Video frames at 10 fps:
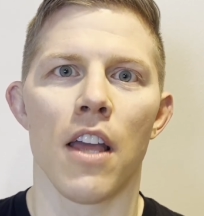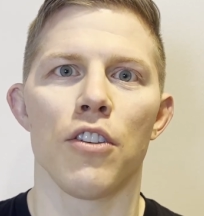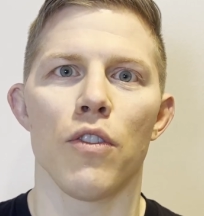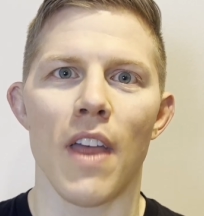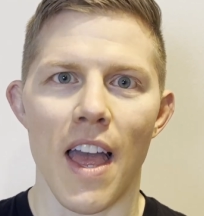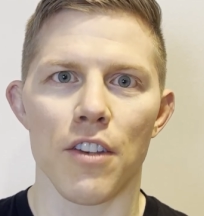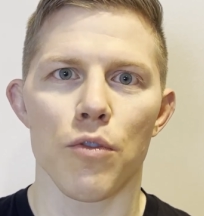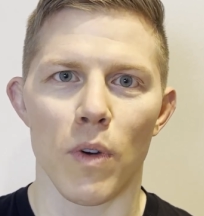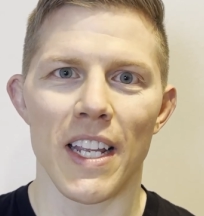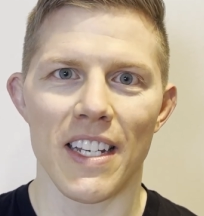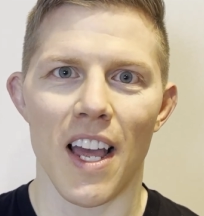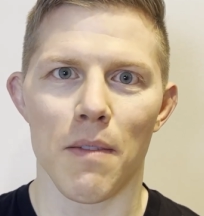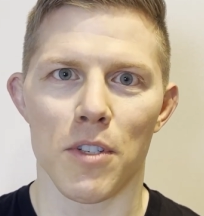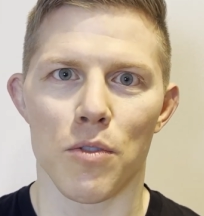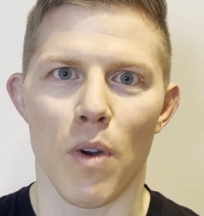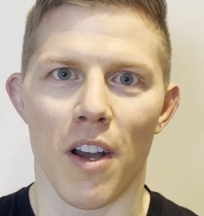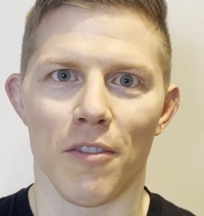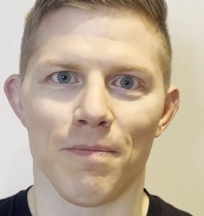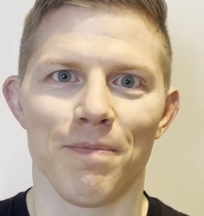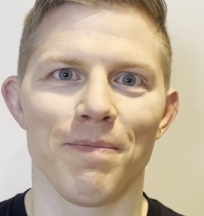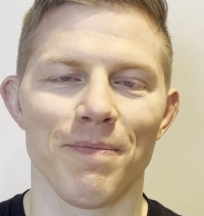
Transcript: Do that 20 times as well.